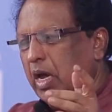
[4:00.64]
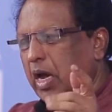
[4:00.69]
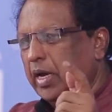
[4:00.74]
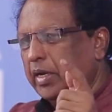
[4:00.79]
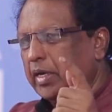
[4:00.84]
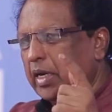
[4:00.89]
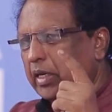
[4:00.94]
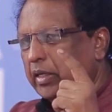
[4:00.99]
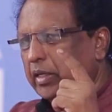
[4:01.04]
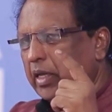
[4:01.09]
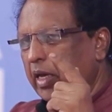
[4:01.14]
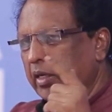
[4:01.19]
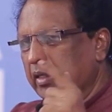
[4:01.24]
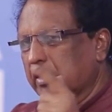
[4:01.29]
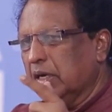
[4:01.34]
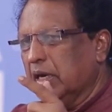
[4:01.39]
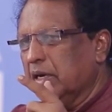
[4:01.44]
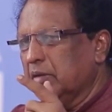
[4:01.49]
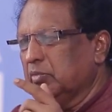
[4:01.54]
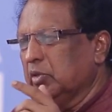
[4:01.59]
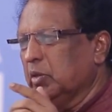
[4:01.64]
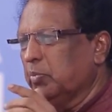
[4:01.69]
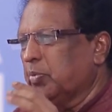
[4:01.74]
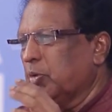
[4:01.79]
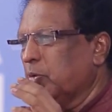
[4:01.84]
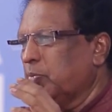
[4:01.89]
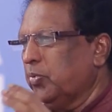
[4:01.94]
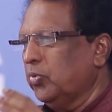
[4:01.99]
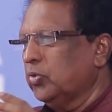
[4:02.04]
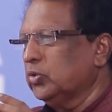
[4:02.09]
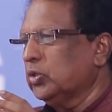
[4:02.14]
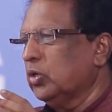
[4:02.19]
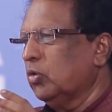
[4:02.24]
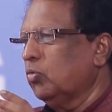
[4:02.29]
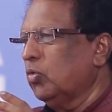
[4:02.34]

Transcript: And at that time, the proposal